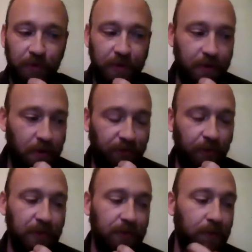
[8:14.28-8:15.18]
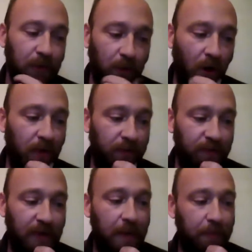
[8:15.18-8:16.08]
And something to build off
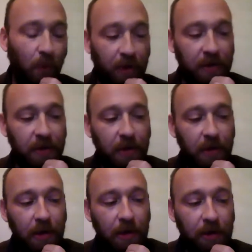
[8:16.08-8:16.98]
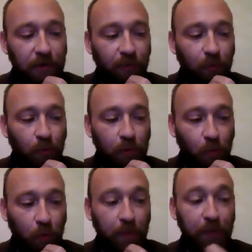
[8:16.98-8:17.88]
of that point is
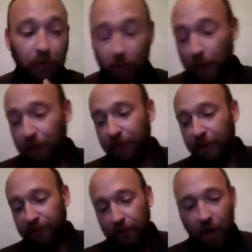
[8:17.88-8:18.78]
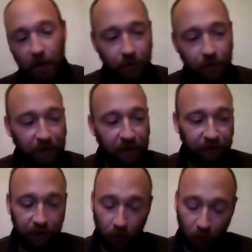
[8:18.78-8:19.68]
when we're building websites here at IO, the
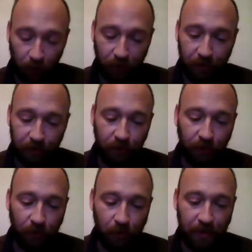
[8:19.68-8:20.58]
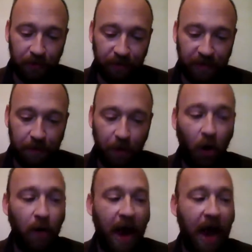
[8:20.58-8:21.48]
biggest thing that we're looking to do is keep
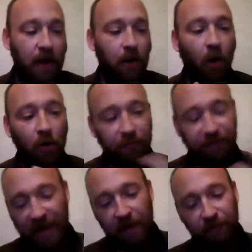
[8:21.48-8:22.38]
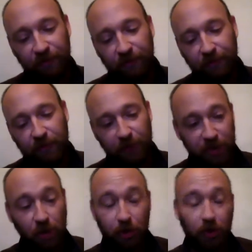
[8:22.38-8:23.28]
all text,
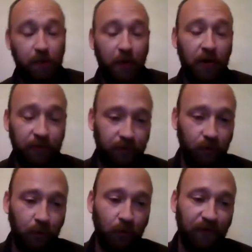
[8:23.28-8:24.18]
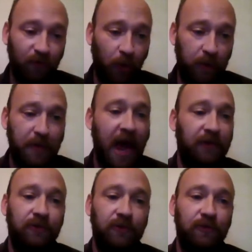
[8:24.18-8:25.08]
especially on your buttons. You want to avoid
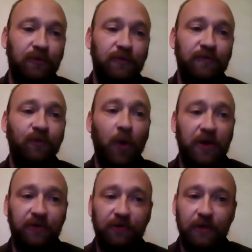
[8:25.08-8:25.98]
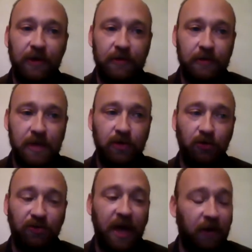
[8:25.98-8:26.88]
passive voice in
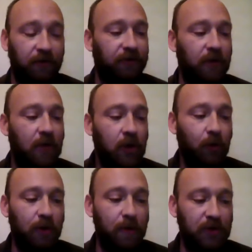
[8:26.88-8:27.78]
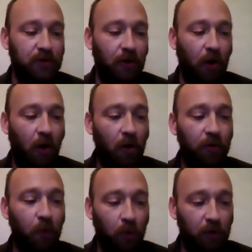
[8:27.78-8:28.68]
your text. You want to make sure that all
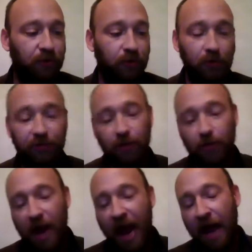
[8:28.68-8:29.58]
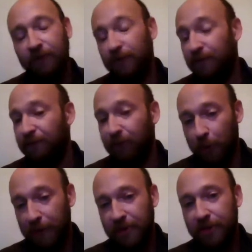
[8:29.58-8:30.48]
the words you're using are active
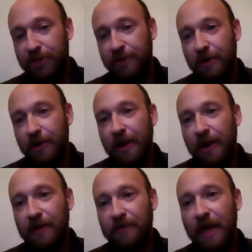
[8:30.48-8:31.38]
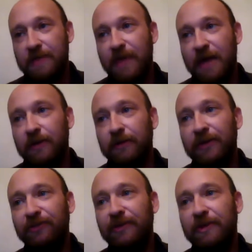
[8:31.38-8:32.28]
verbiage and that they
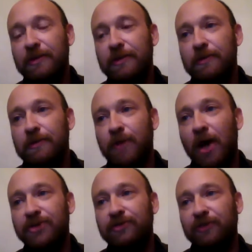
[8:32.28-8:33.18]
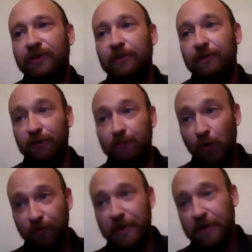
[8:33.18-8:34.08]
elicit not just a sense of
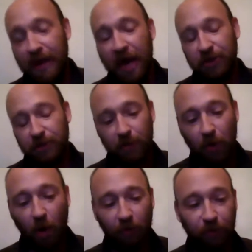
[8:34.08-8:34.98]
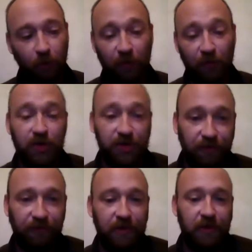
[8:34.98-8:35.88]
movement and action, but also of
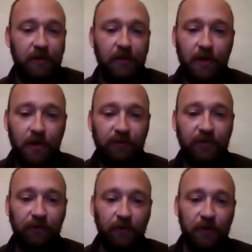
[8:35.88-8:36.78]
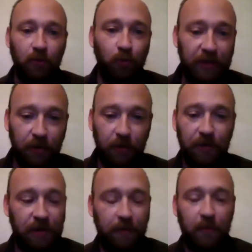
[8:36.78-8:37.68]
urgency. So that's something to really,
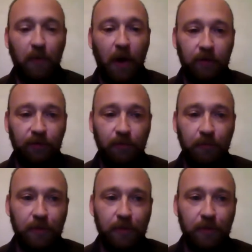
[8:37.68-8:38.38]
really keep in mind as you